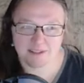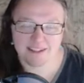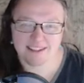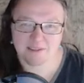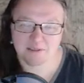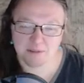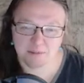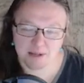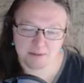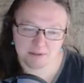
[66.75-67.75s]
He's really
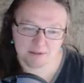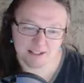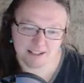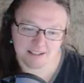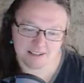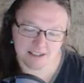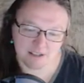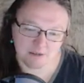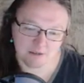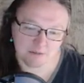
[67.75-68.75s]
popular right now because he
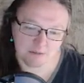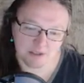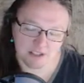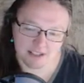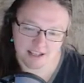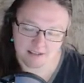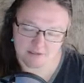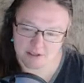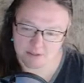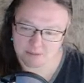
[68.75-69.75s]
told a woman she's
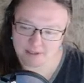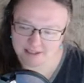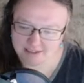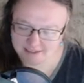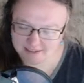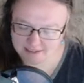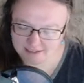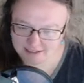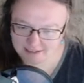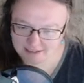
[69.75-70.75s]
average at best.
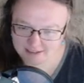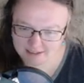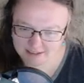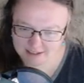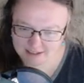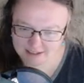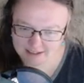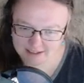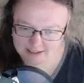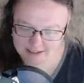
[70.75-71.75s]

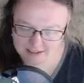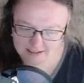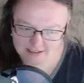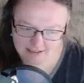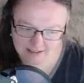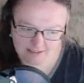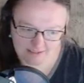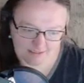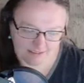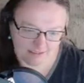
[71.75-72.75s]
Uh,
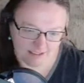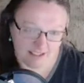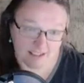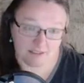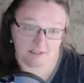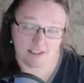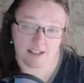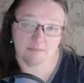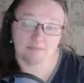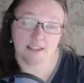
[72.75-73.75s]
I can't think of his
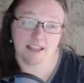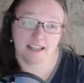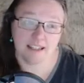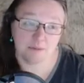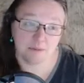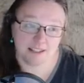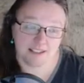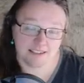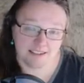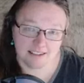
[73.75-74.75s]
name.
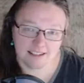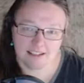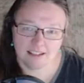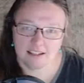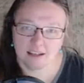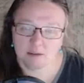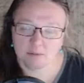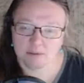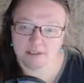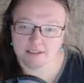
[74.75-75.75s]
Anyways, I'll
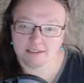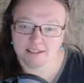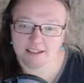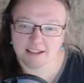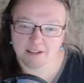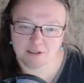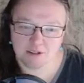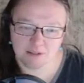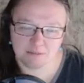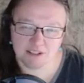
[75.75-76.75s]
put it, I'll try
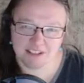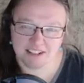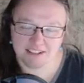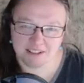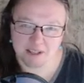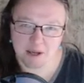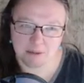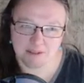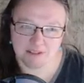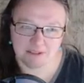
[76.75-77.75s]
and put it down in the
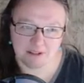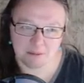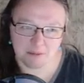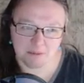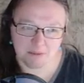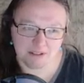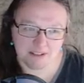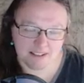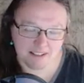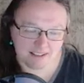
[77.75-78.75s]
comments if I remember,
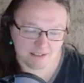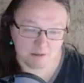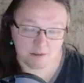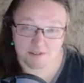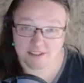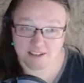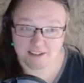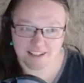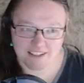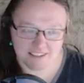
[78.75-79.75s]
or tell you later.